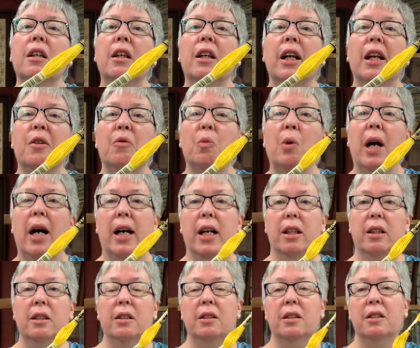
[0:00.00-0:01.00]
And
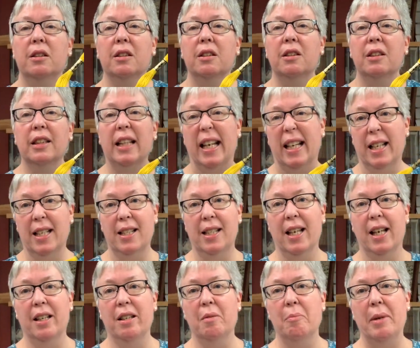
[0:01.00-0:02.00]
while, like I
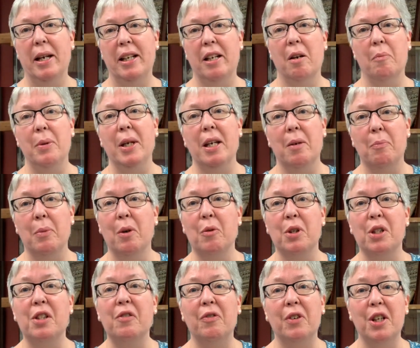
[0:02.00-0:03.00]
said, it may not be a
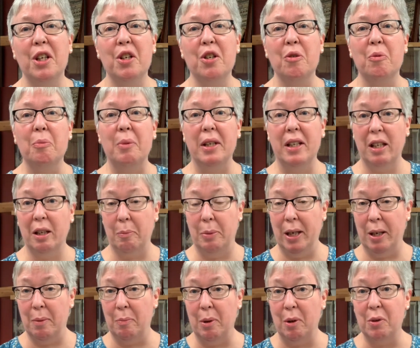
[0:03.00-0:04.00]
bonus for you, but it'll be
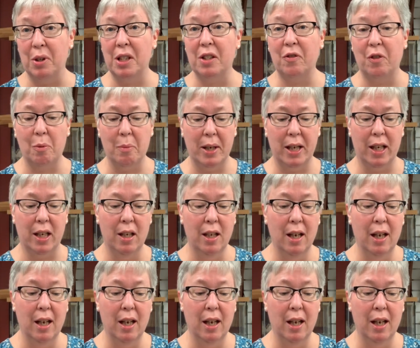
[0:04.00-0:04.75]
a bonus for me.